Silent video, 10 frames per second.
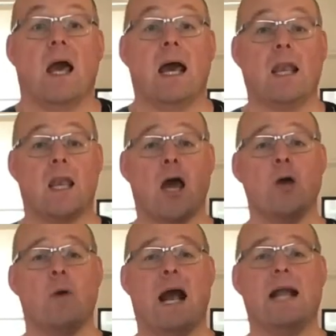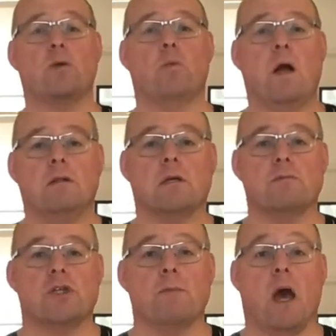Hello and
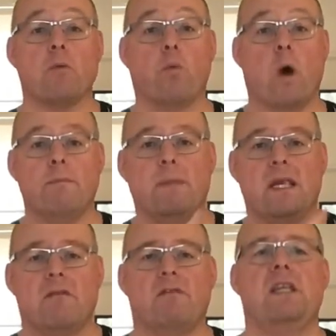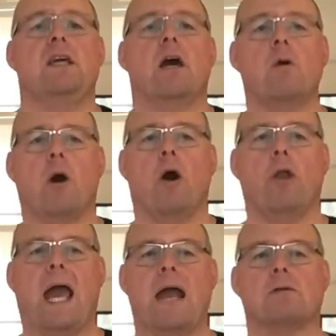welcome to my 1-minute video
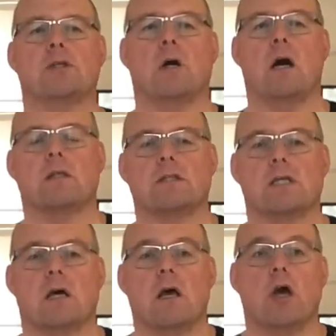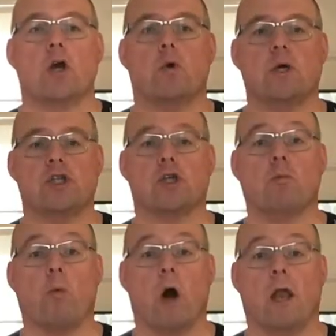on how to answer
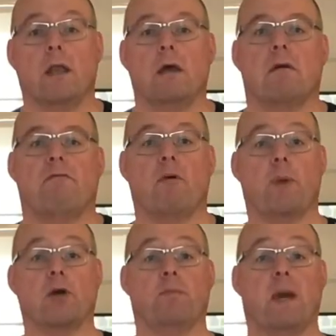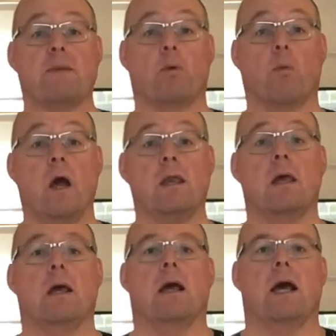question 1 for both paper 1
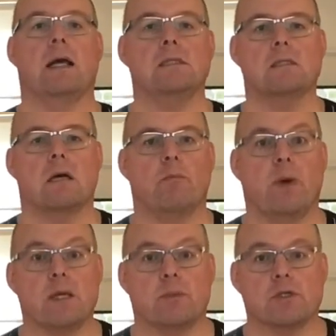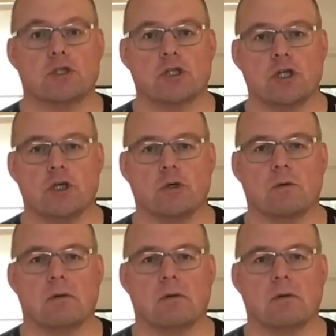and paper 2.